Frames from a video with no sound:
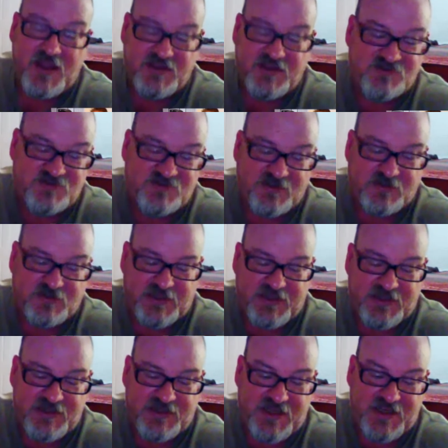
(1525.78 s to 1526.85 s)
still
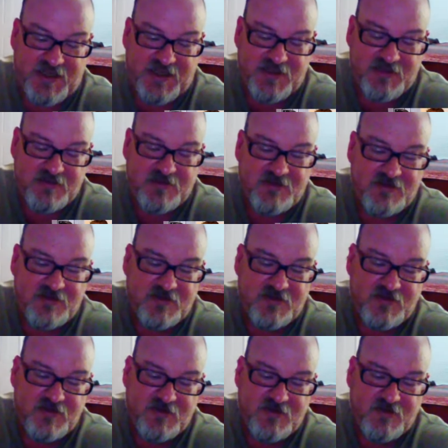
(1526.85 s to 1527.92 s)
in the
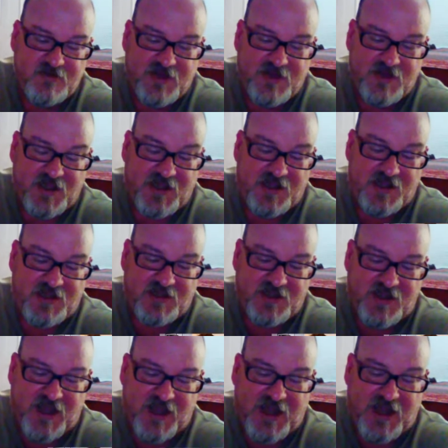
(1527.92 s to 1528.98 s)
uh,
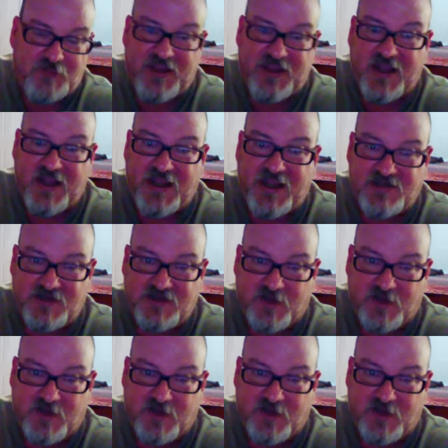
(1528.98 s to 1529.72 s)
IPA, double